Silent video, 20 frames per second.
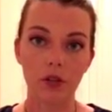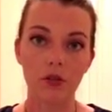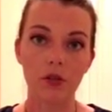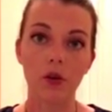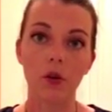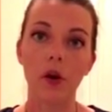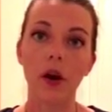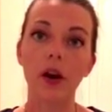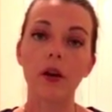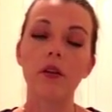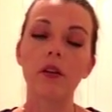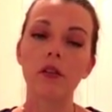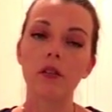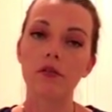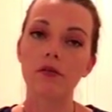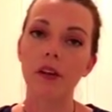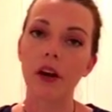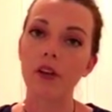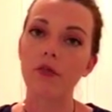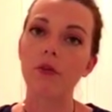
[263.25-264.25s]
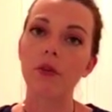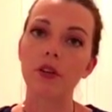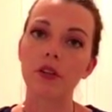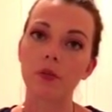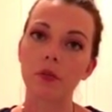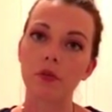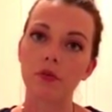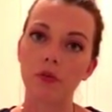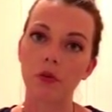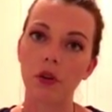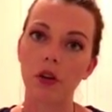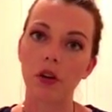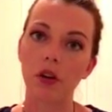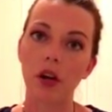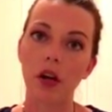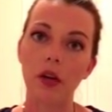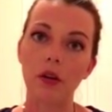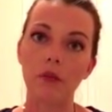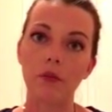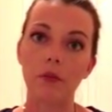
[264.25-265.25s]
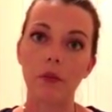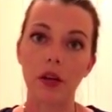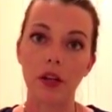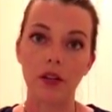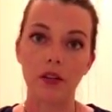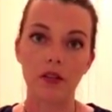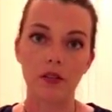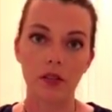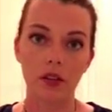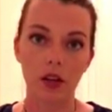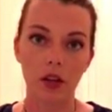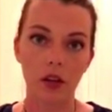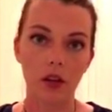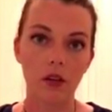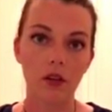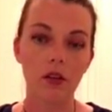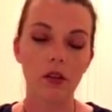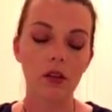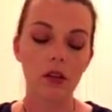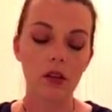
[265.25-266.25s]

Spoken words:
So I waited 5 weeks before I made this key,